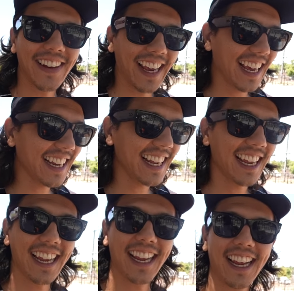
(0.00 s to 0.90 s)
man.
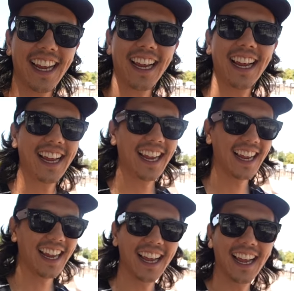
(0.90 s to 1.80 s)
you
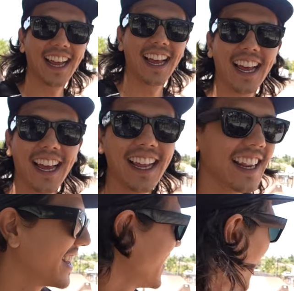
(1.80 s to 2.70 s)
want to do a nose slide on the hubba?